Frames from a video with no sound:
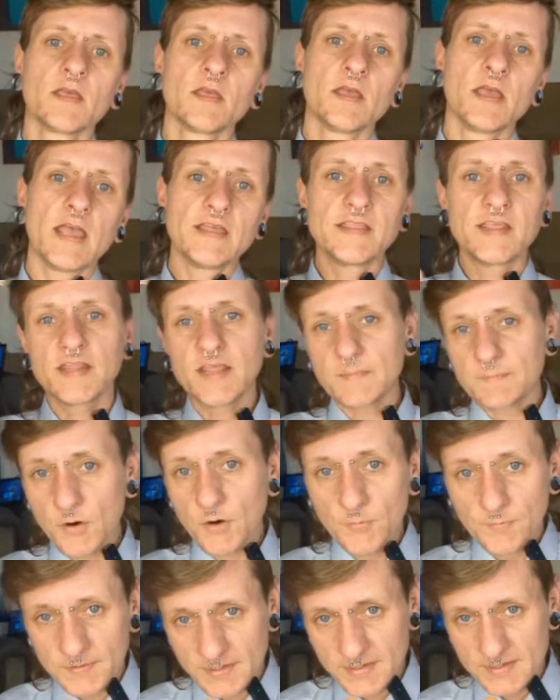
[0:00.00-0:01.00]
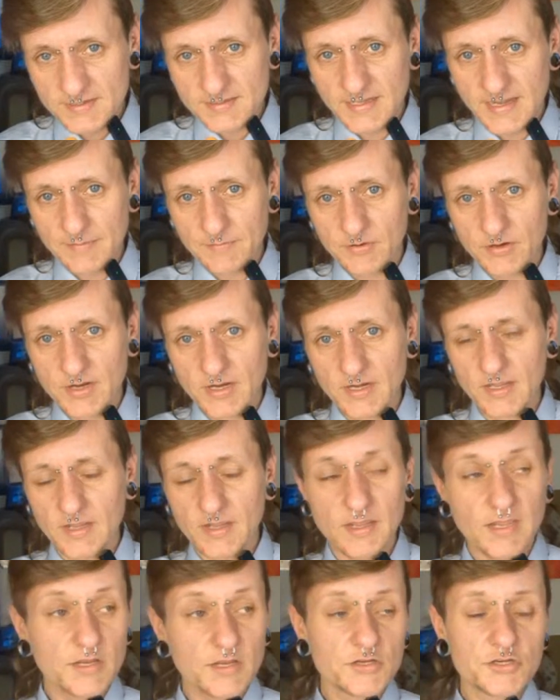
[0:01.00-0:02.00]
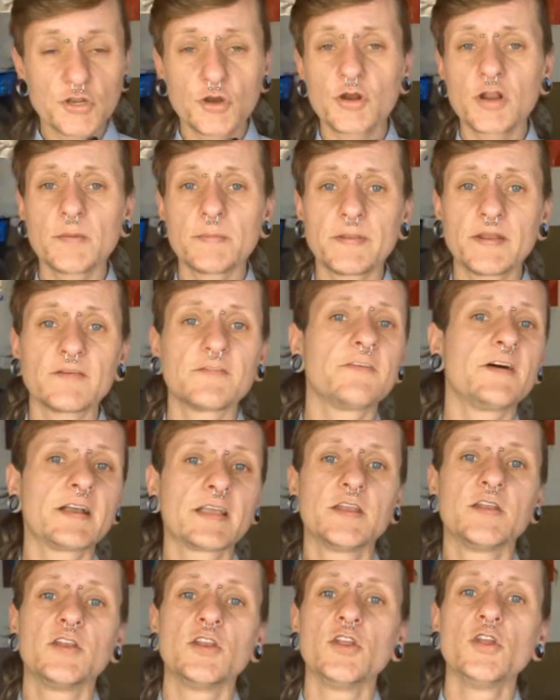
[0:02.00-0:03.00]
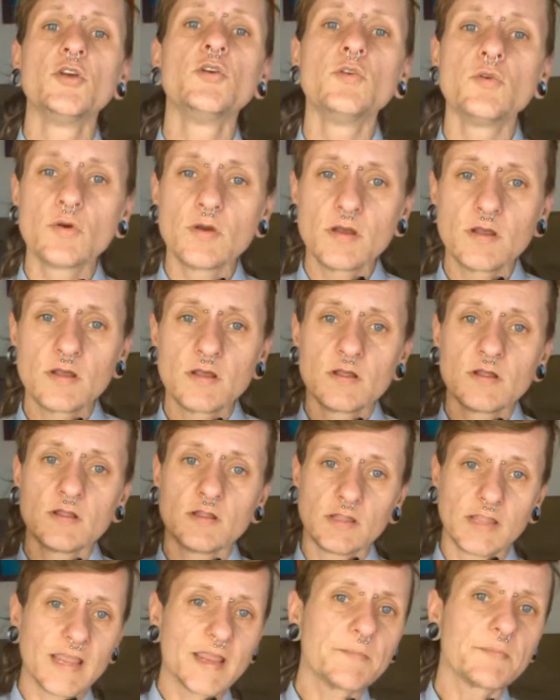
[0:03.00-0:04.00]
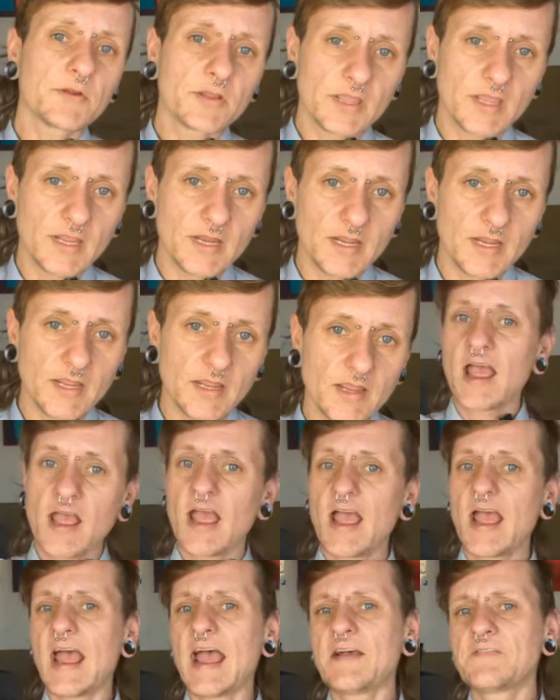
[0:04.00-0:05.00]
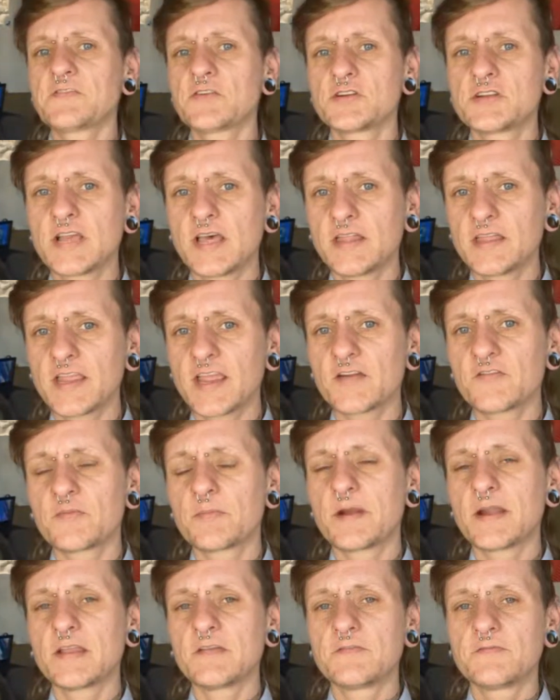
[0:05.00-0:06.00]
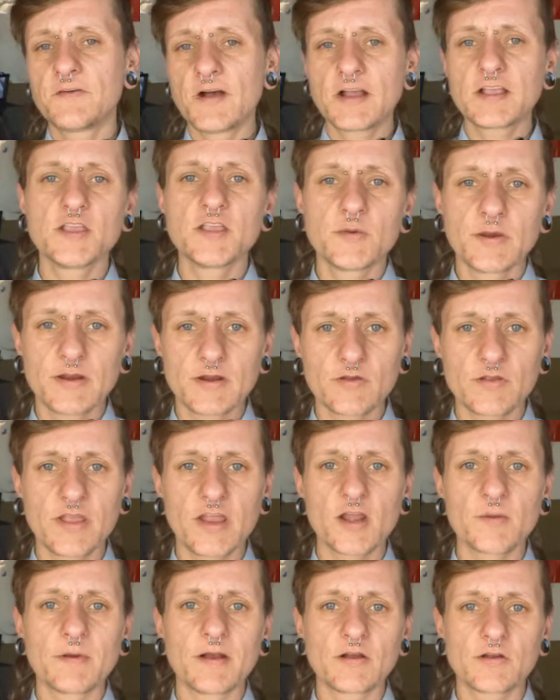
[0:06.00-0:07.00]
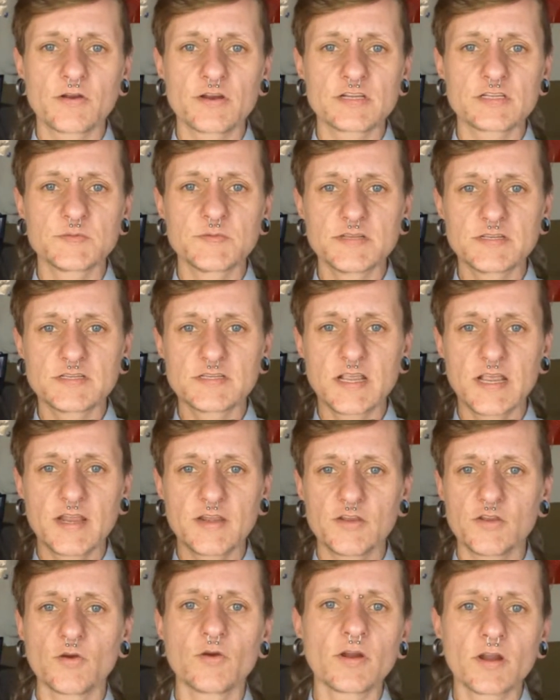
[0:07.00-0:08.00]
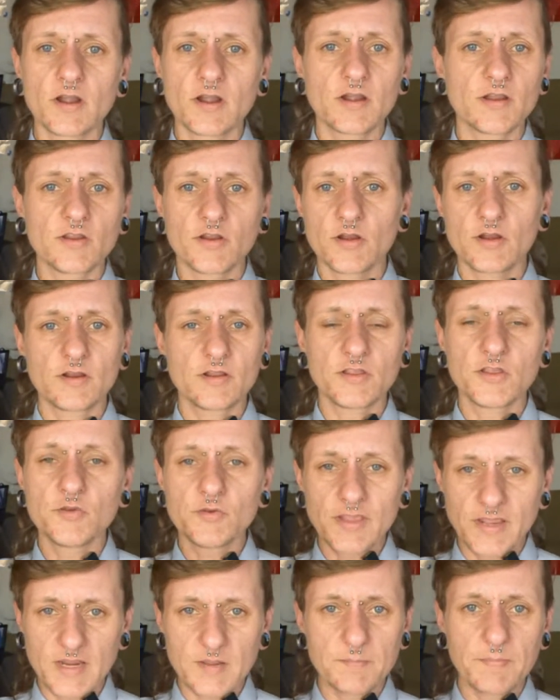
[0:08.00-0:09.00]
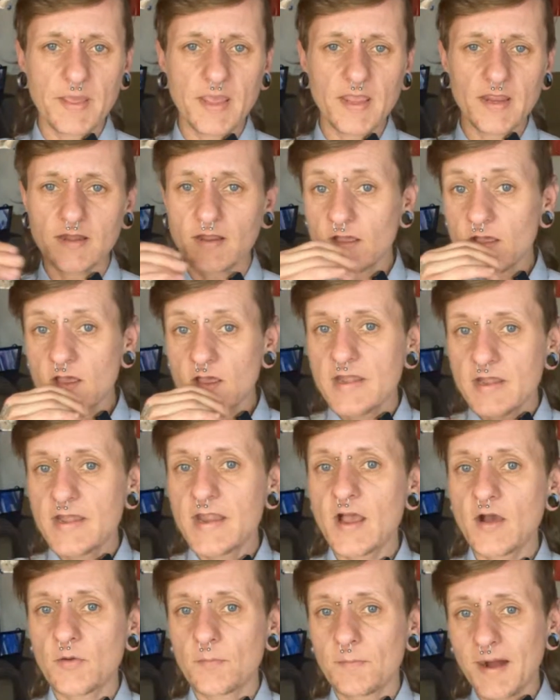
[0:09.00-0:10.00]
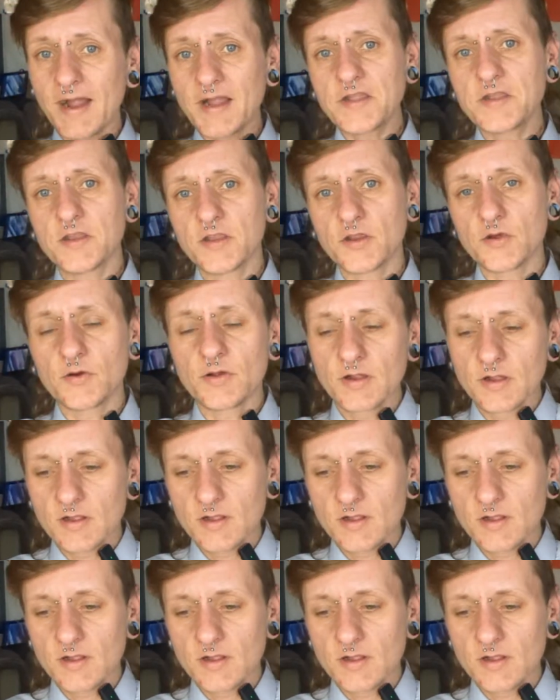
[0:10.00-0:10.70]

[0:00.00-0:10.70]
and then they pooped in his Lamborghini. He showed up in a fucking new Lamborghini after telling everybody, fuck you, I don't care about Christmas, and you getting paid. Now, mind you,